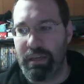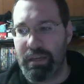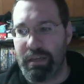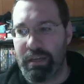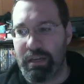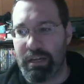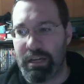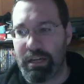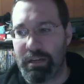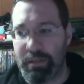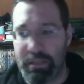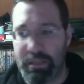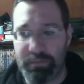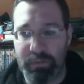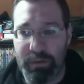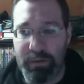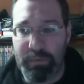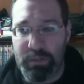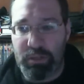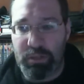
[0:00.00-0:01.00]
That's
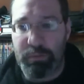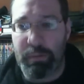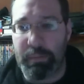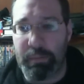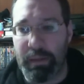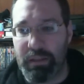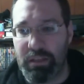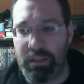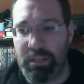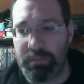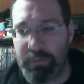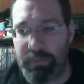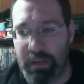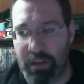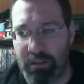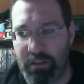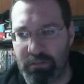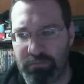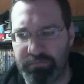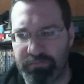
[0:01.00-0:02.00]
pretty much going to be my list, but
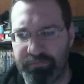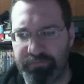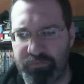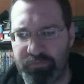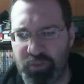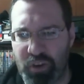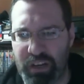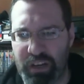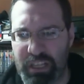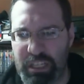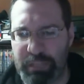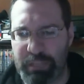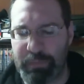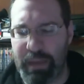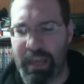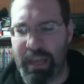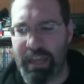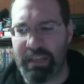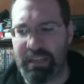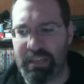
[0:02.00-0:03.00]
I'll try and
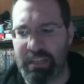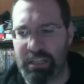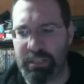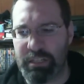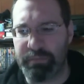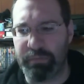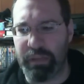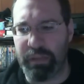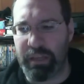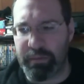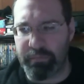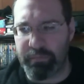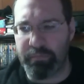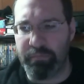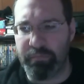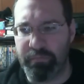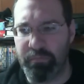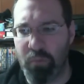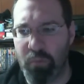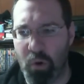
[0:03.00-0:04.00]
expand and explain
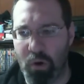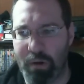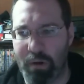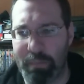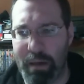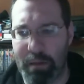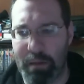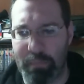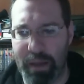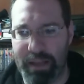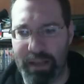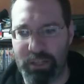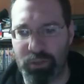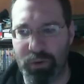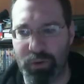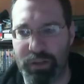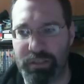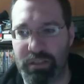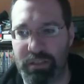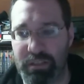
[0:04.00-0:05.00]
more about my
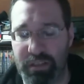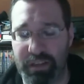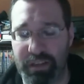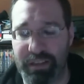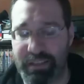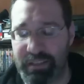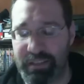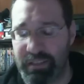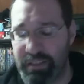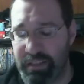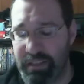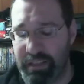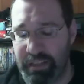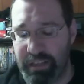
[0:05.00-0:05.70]
choices, because